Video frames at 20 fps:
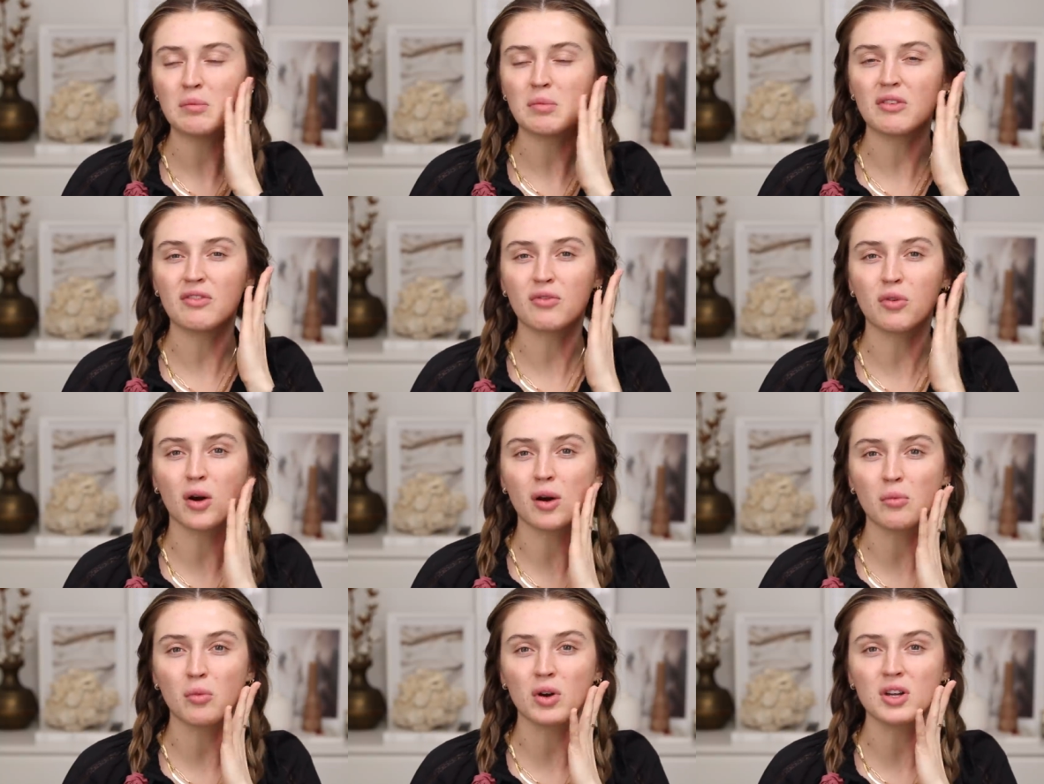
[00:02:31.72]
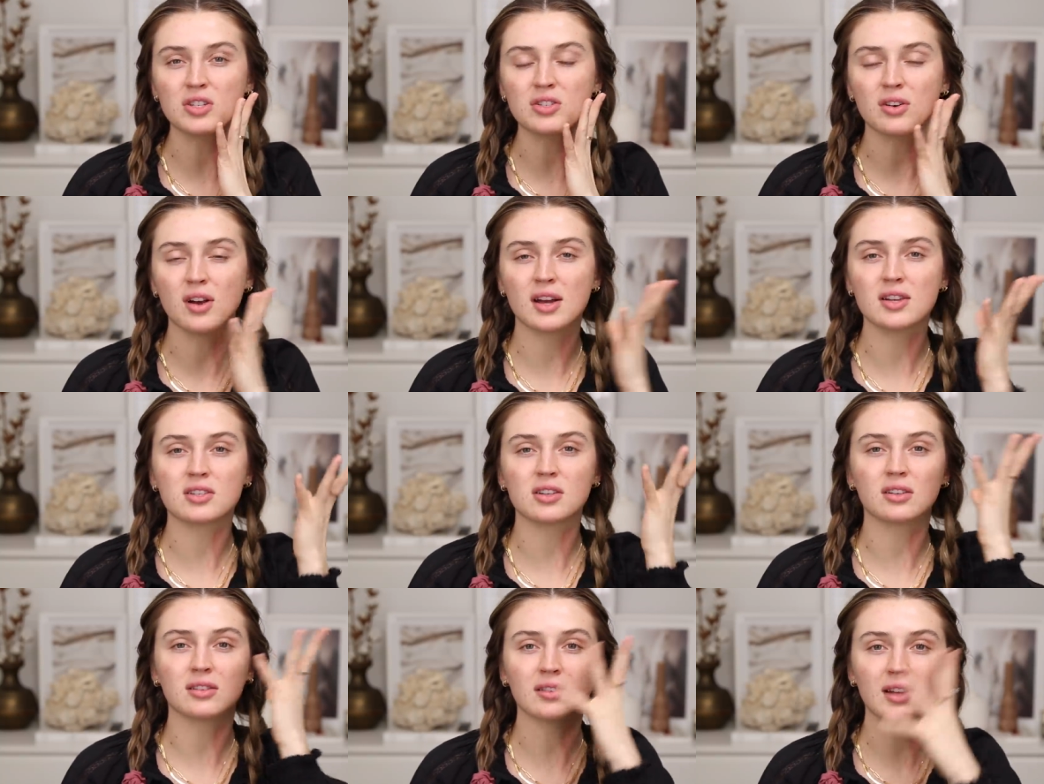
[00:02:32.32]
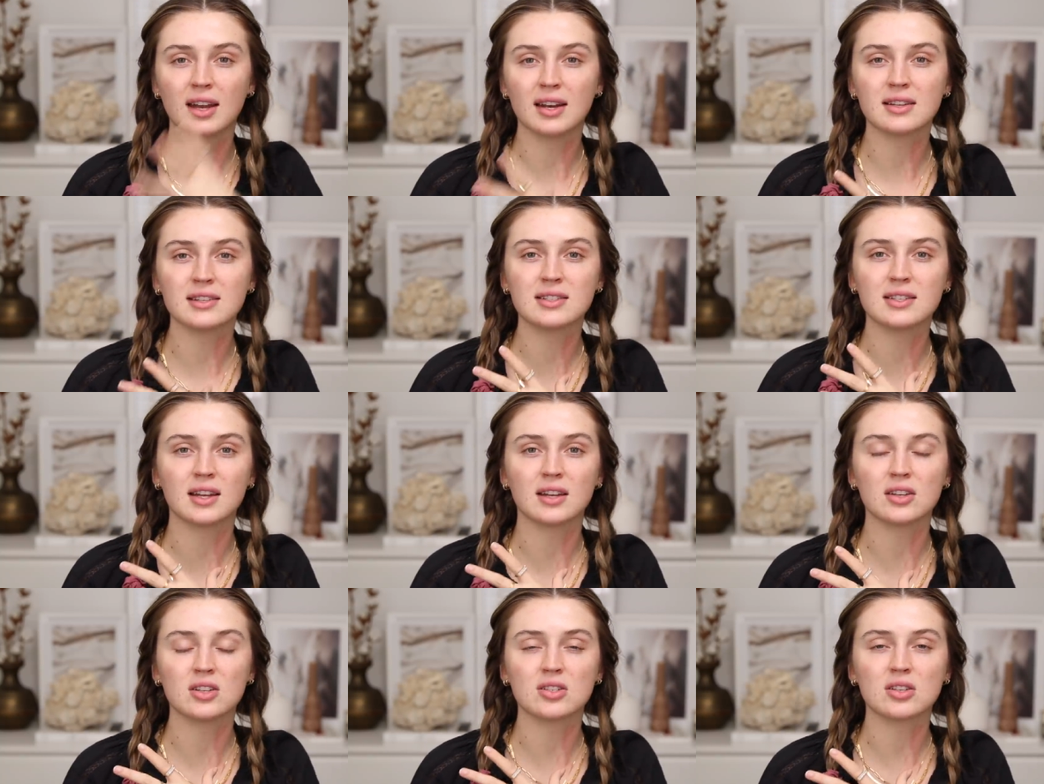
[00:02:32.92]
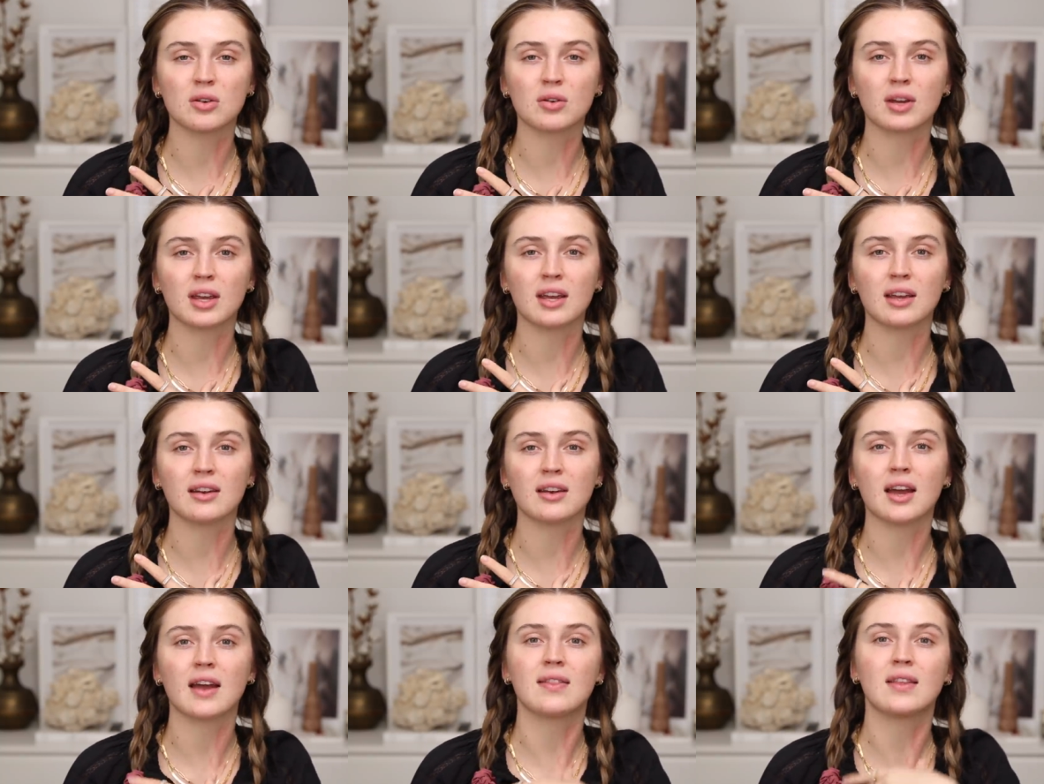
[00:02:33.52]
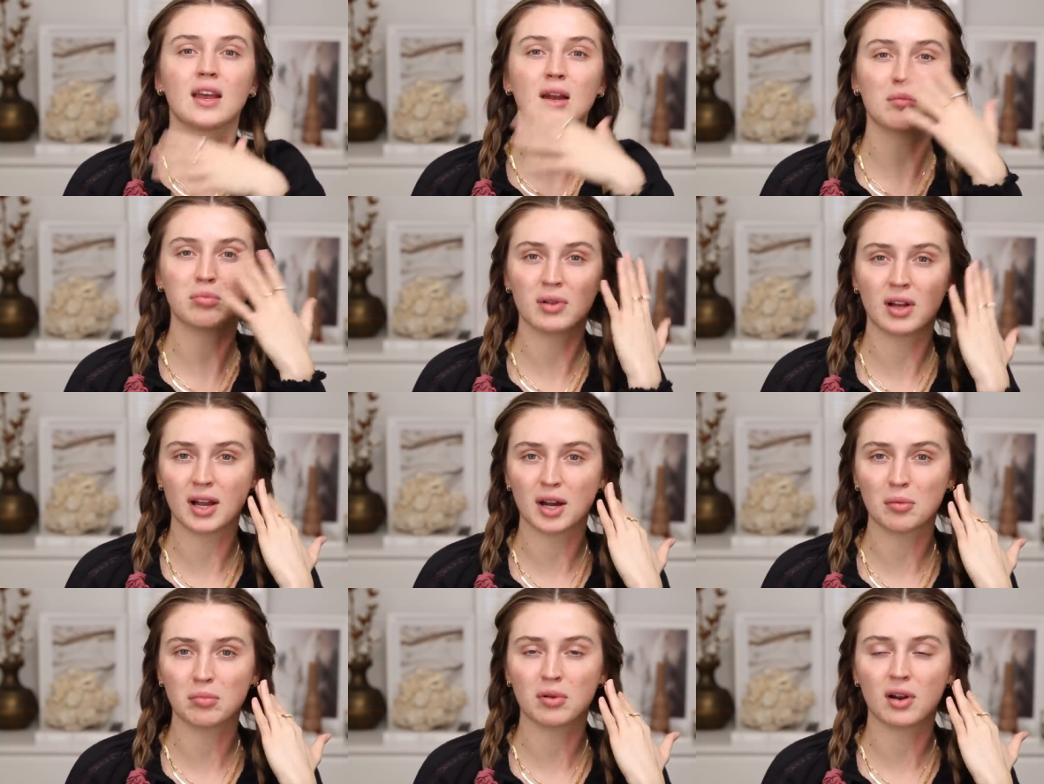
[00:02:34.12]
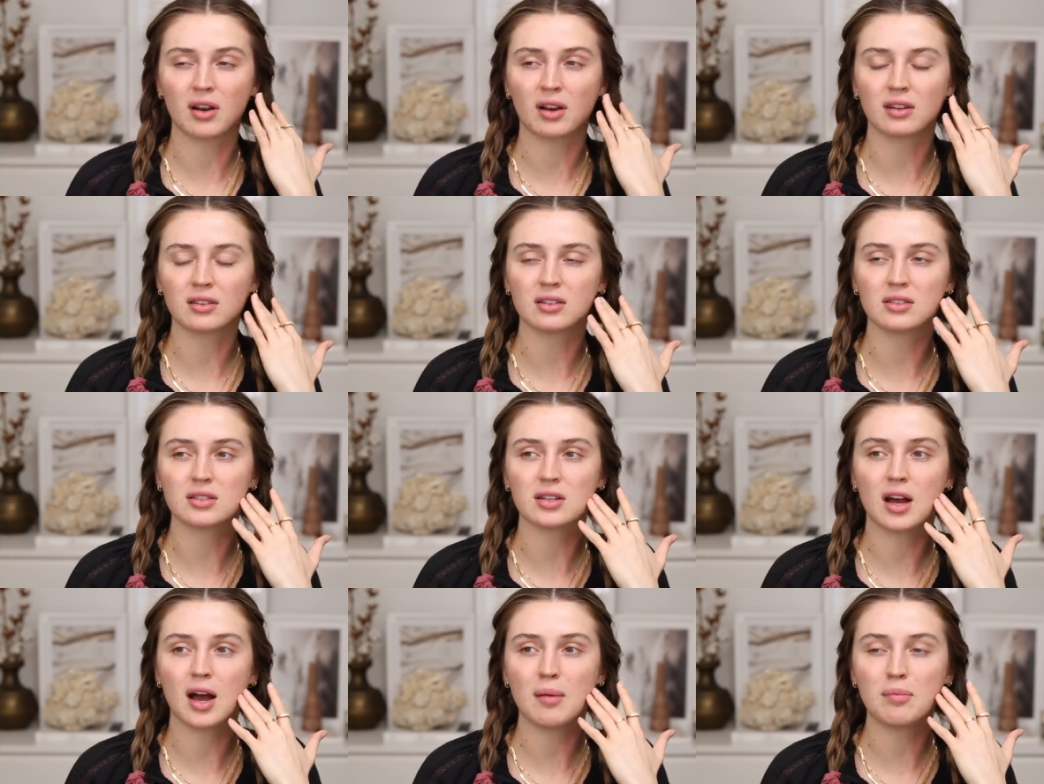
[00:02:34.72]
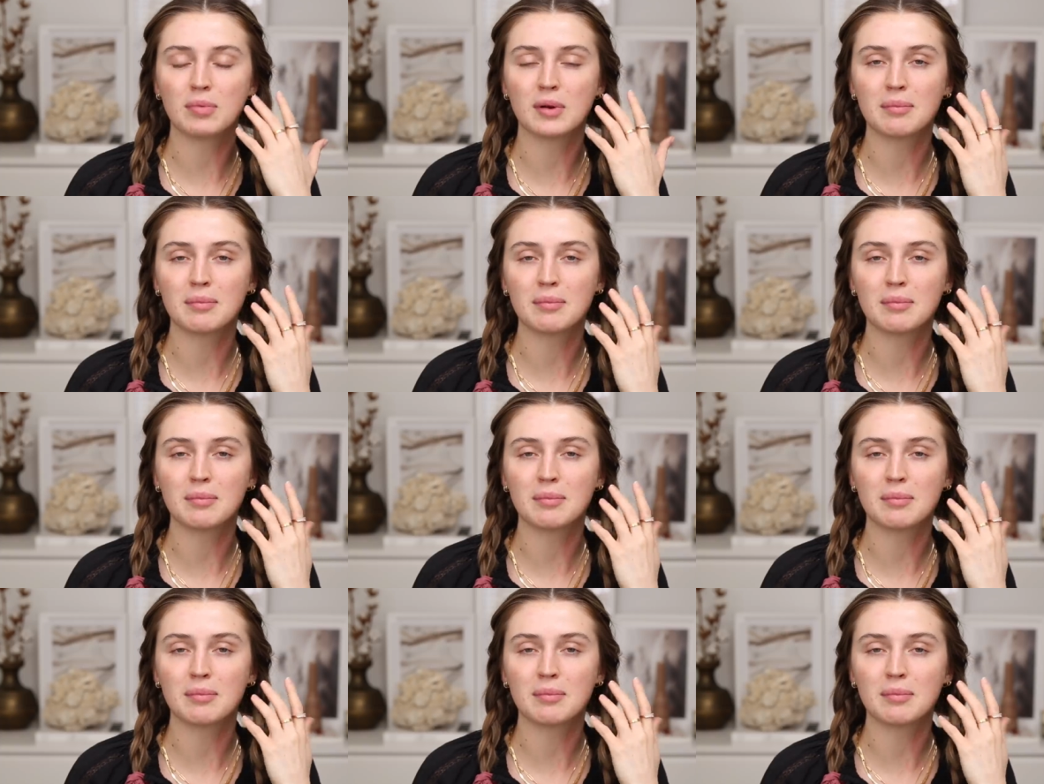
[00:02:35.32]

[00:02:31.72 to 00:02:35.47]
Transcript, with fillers: before moisturizer, let it sit and soak in, and then apply your product on top.